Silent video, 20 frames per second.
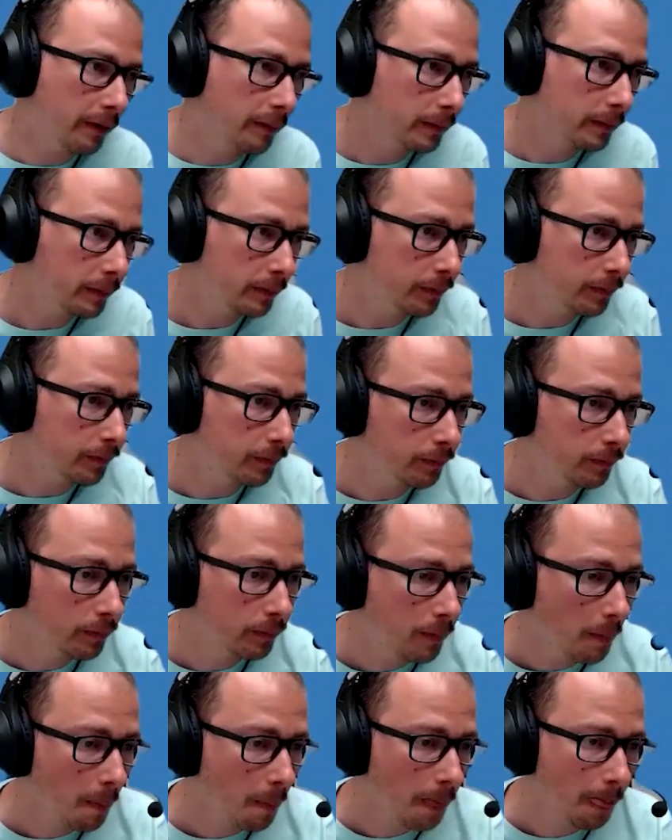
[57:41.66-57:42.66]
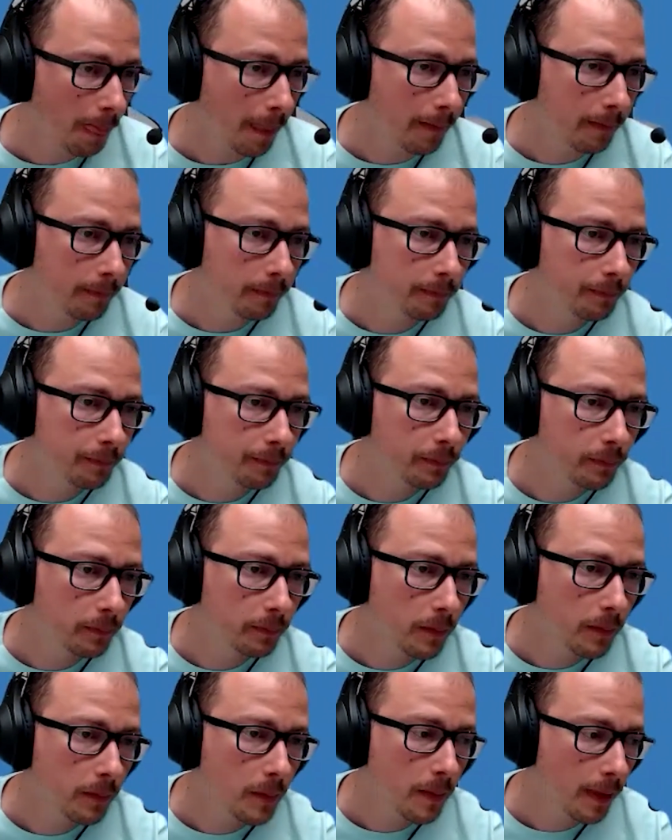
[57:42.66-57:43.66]
With this thing, we're going to stop. Thank
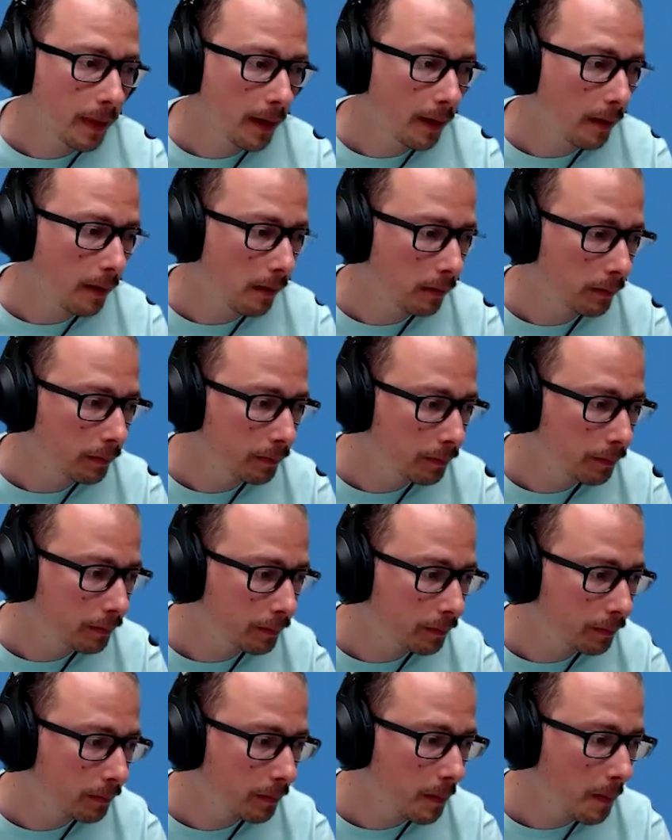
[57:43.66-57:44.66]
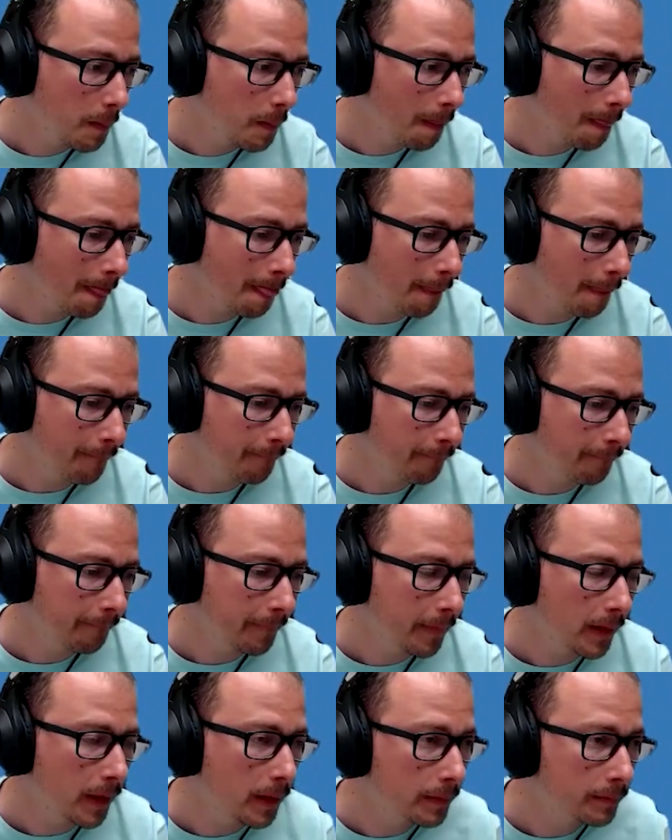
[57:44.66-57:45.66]
you. Thanks to all the presenters.
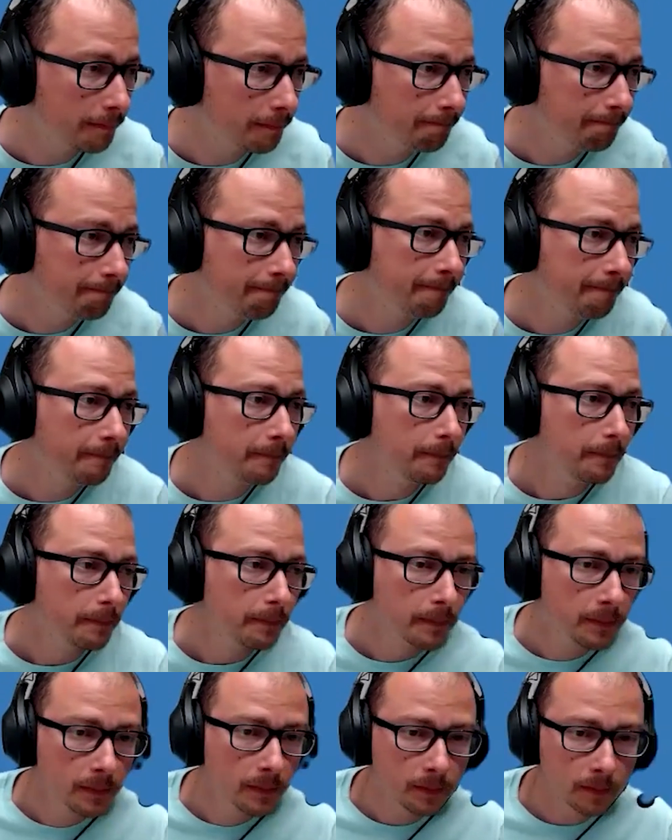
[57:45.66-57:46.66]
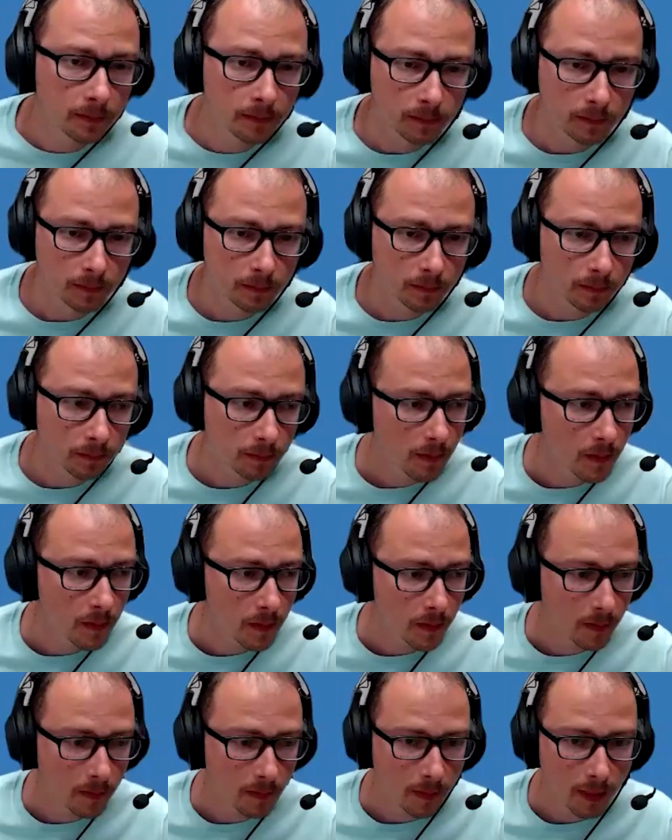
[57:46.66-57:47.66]
Tomorrow, another interesting webinar. Please,
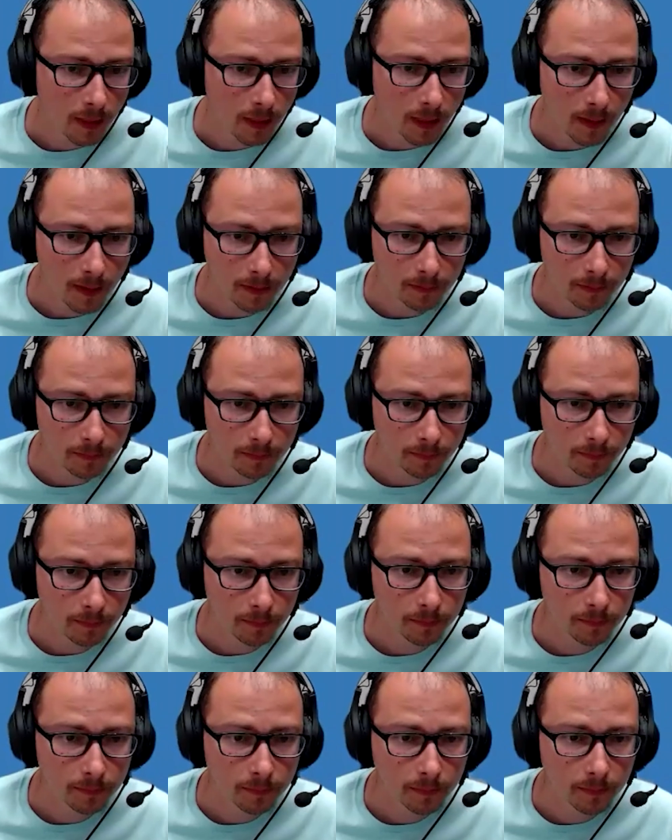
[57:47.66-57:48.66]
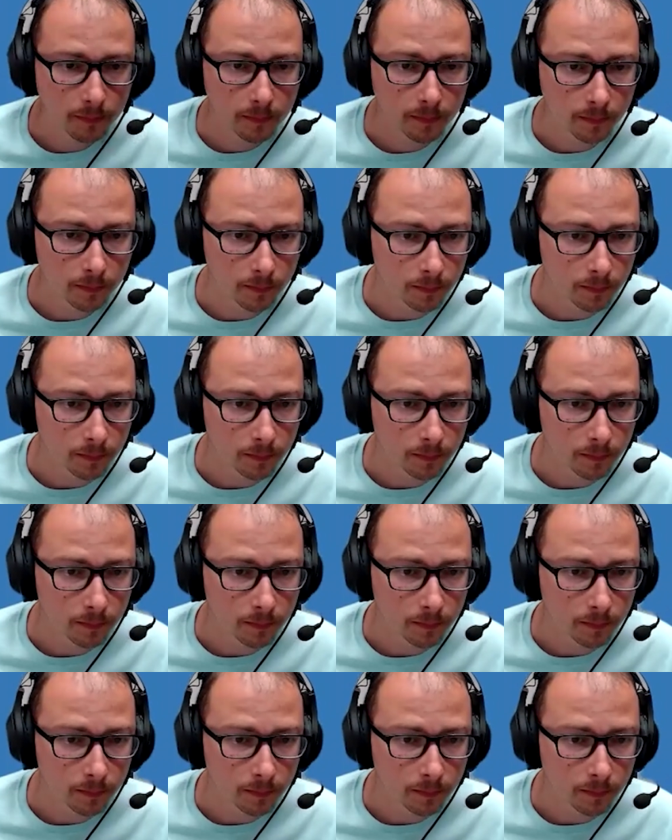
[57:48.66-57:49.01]
if you're interested, join.